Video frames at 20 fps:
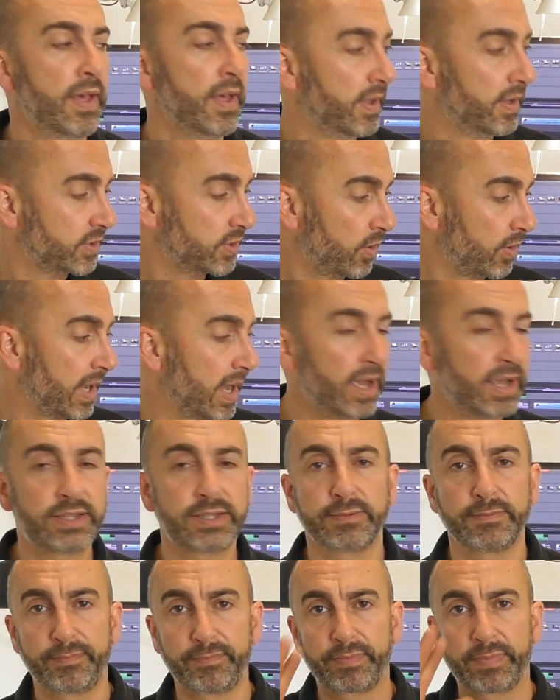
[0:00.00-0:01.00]
So
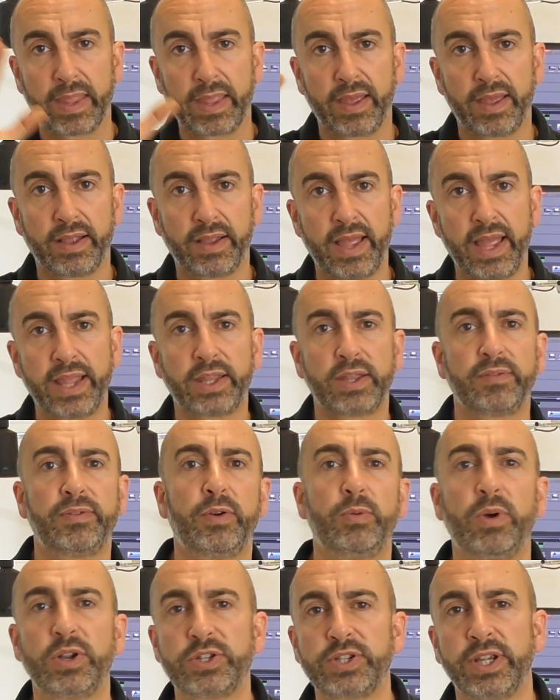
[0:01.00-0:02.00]
guys, thank you for
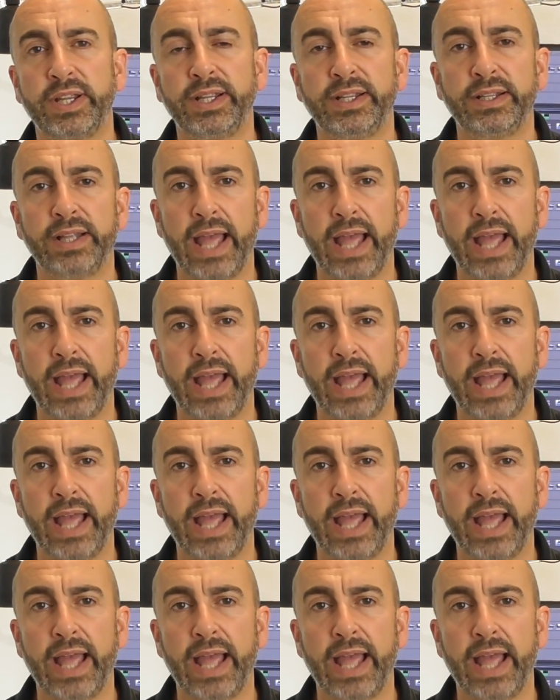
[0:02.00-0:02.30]
watching